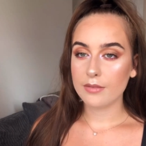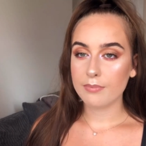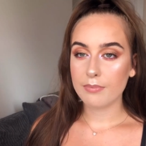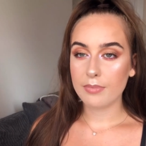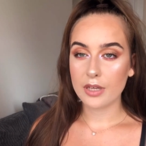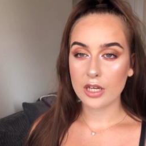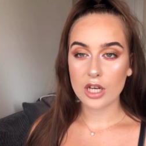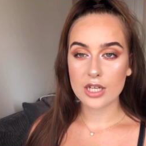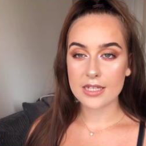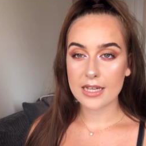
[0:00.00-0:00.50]

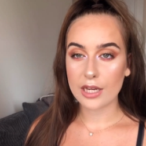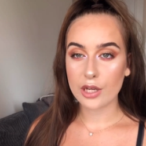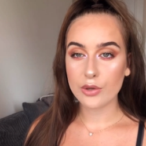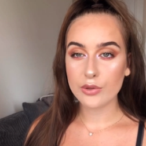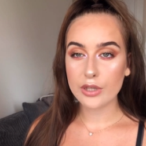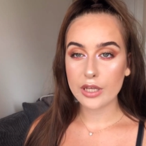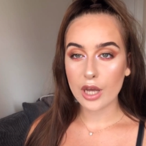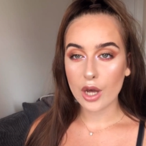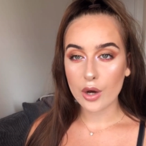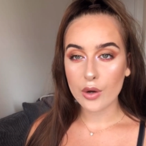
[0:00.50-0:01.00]
because I
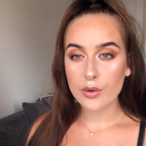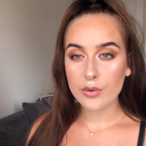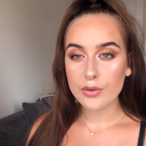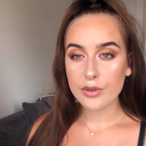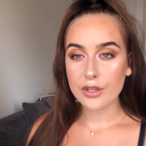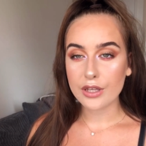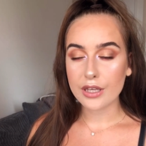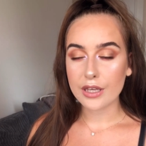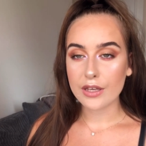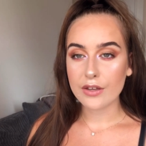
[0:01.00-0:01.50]
only own
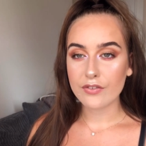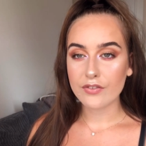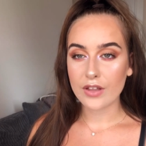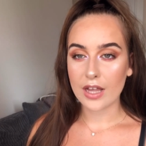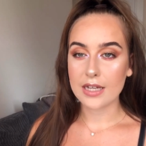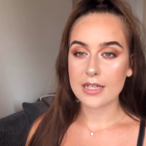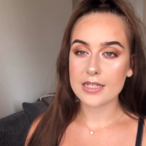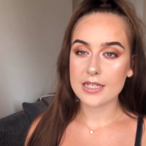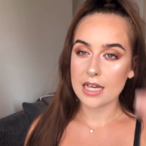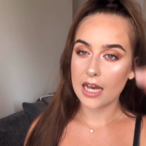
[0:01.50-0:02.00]
the
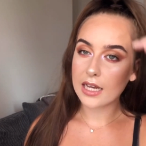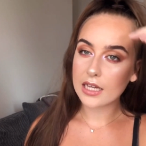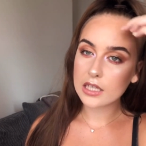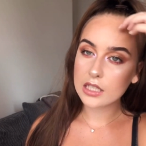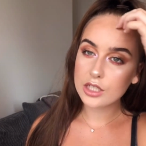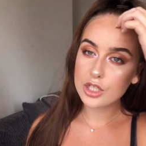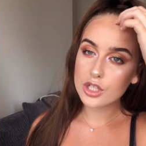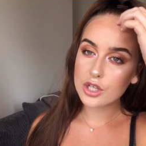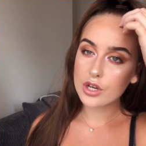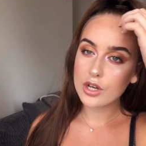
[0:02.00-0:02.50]
flex
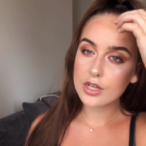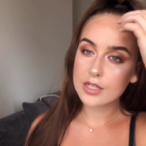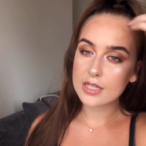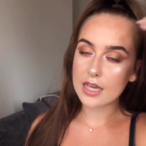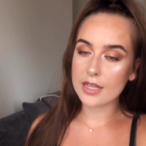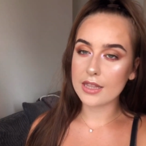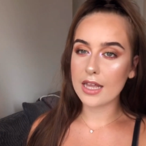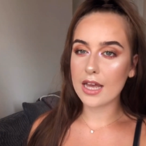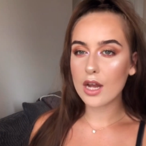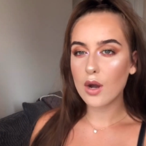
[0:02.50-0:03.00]
cycling shorts
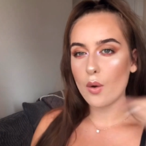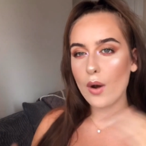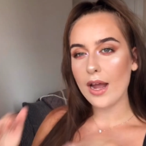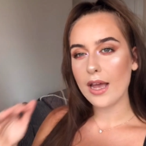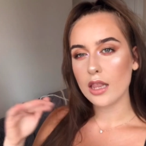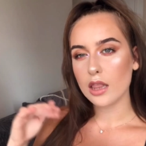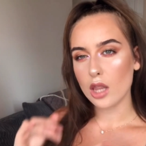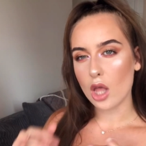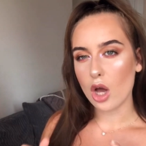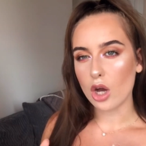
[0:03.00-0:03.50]
and they're
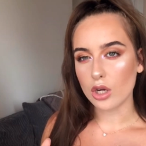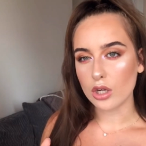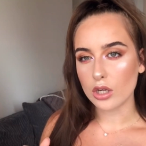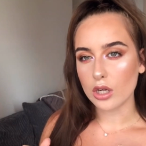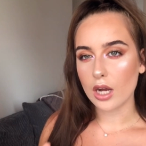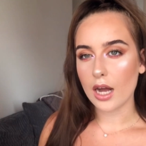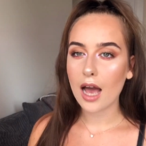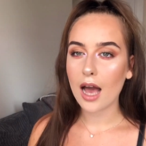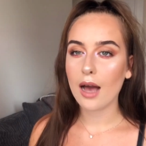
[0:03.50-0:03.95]
quite long.